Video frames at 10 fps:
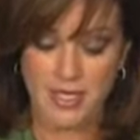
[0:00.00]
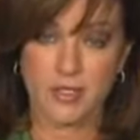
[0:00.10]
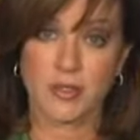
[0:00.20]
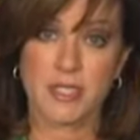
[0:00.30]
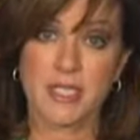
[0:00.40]

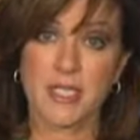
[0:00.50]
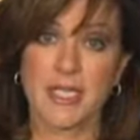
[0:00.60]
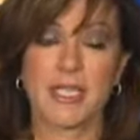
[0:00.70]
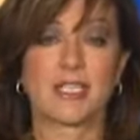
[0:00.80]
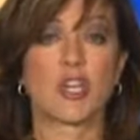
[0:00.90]
you'll see that
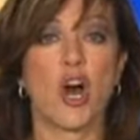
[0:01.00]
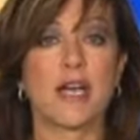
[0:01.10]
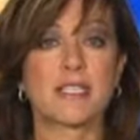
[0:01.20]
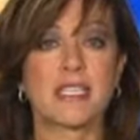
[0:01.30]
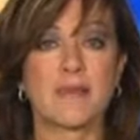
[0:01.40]
it has
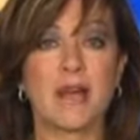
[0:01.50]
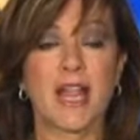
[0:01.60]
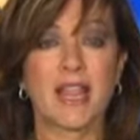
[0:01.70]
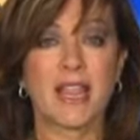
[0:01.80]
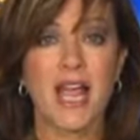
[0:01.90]
cost him a
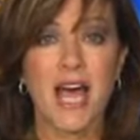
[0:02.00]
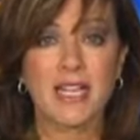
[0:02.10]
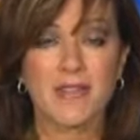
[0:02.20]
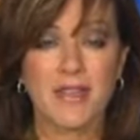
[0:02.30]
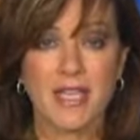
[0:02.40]
lot
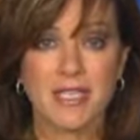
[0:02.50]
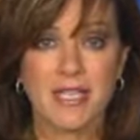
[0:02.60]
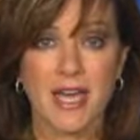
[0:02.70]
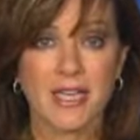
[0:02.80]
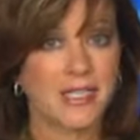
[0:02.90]
of
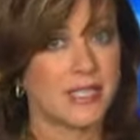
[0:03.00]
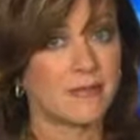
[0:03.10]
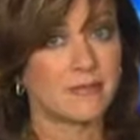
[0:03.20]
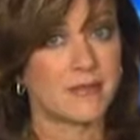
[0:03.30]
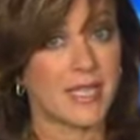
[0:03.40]
anxiety
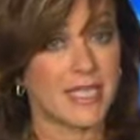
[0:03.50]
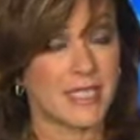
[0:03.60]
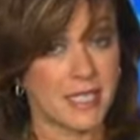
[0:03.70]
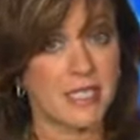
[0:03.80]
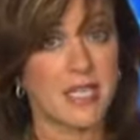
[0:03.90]
and, as
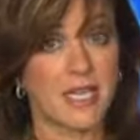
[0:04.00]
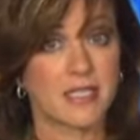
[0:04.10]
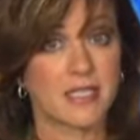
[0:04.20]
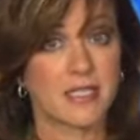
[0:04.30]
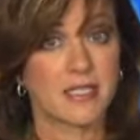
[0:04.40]
he
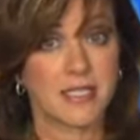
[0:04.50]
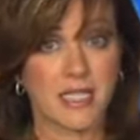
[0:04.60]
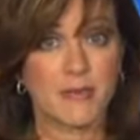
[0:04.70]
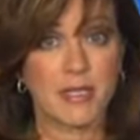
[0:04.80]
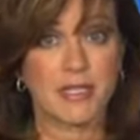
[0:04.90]
says,
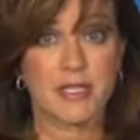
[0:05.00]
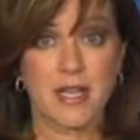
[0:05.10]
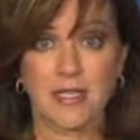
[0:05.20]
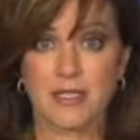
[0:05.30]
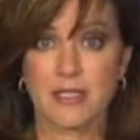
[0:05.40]
sleepless
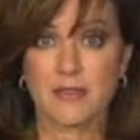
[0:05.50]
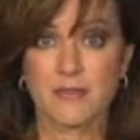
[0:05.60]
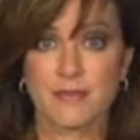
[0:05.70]
nights.